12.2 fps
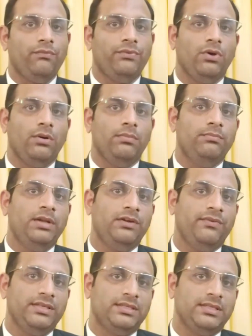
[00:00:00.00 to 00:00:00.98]
of your
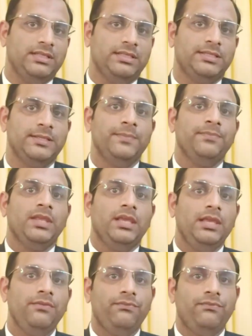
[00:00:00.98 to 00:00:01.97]
blood vessels.
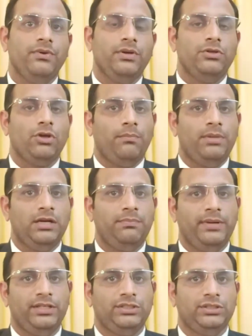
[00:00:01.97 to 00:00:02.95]
If your
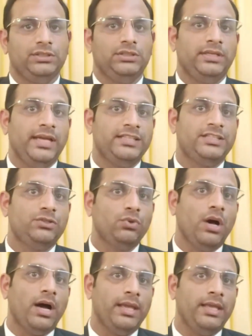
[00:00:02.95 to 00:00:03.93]
blood pressure gets
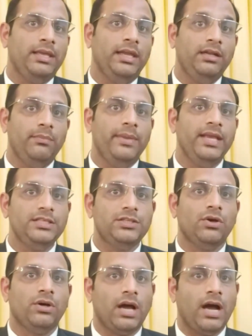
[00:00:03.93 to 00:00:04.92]
too high, it makes
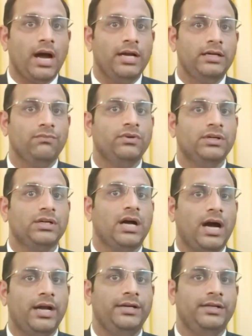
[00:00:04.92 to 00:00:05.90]
your heart work
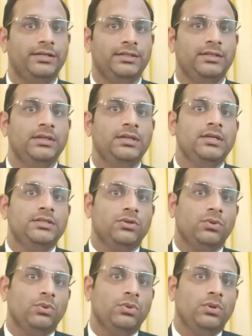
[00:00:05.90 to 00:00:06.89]
harder.
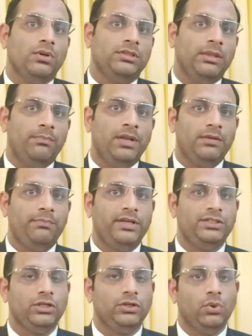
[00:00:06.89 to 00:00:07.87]
So, the blood
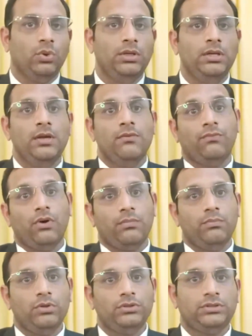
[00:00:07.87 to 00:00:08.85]
pressure goal
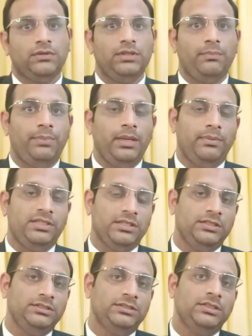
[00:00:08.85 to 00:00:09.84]
for most of the
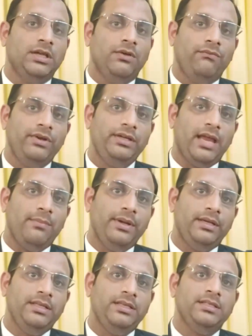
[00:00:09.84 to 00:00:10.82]
patients with
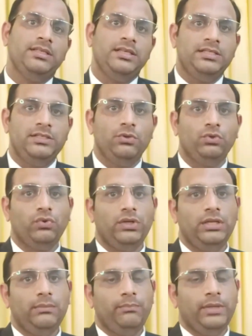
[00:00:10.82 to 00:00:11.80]
diabetes is
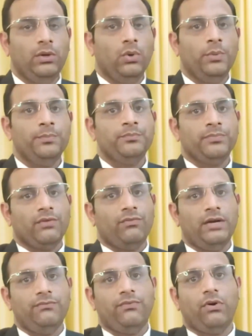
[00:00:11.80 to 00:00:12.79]
usually below
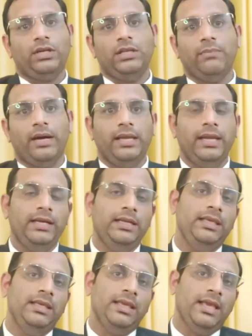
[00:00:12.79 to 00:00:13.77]
140 by
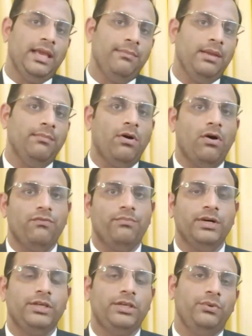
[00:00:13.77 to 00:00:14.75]
80 mm
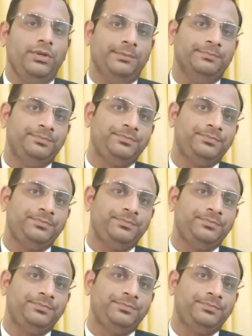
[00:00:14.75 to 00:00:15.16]
of mercury.